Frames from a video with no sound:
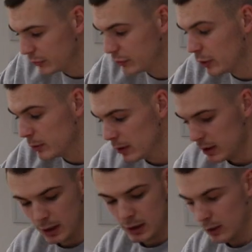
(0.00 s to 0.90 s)
So,
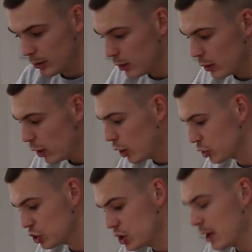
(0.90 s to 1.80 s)
oh
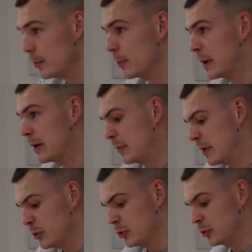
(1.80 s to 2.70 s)
shit, I'm not going
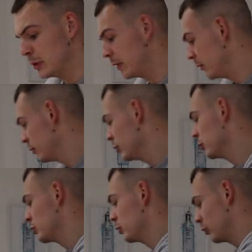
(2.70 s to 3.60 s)
to put new,
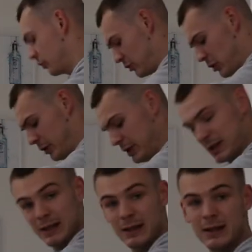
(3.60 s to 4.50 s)
new shoes on the side.
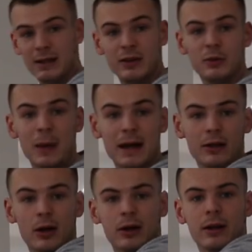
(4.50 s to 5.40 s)

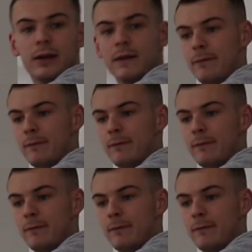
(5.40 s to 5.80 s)
Bad luck, innit?